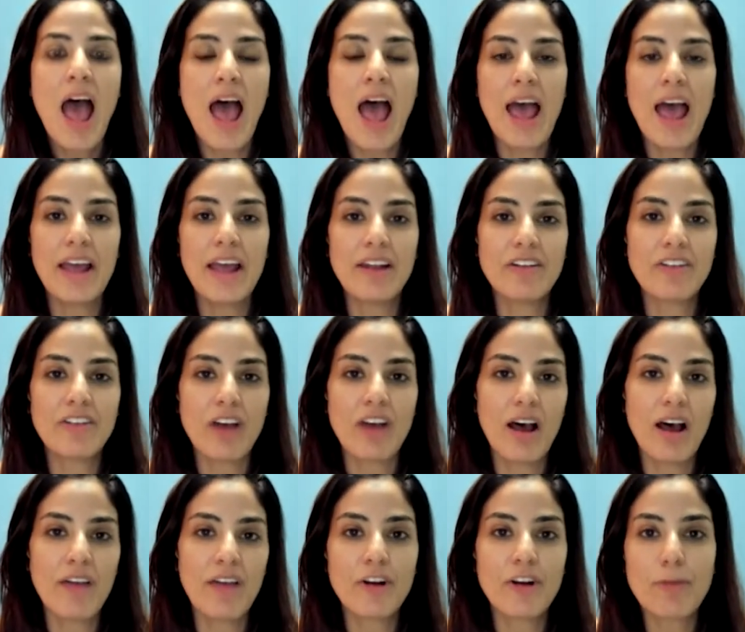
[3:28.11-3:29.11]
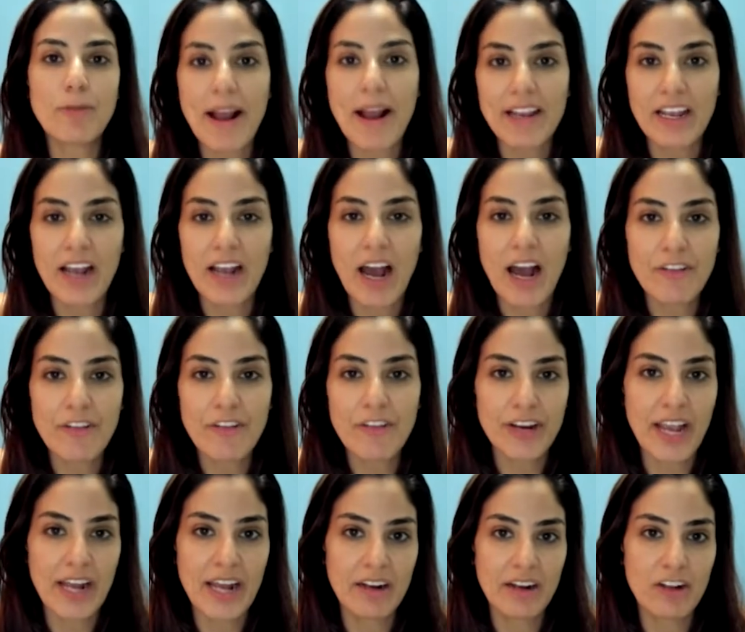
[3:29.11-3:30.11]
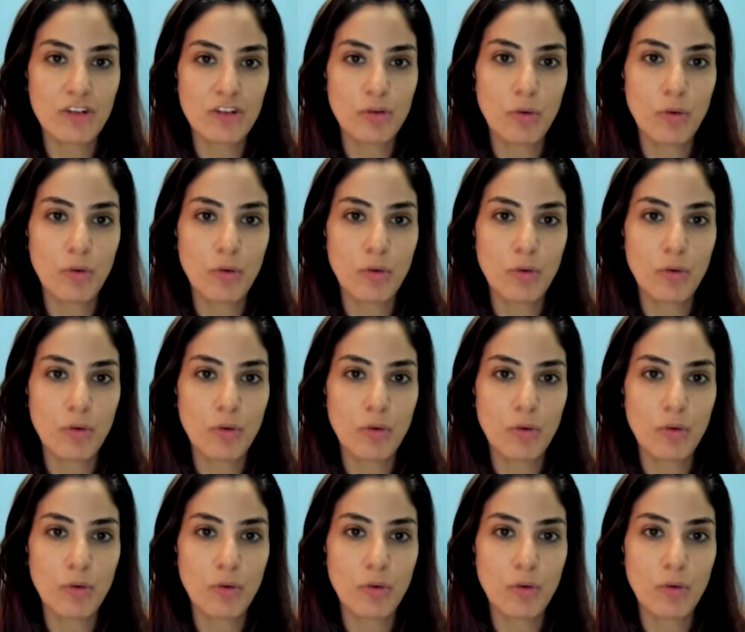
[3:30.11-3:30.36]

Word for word: and uh, they're backing other candidates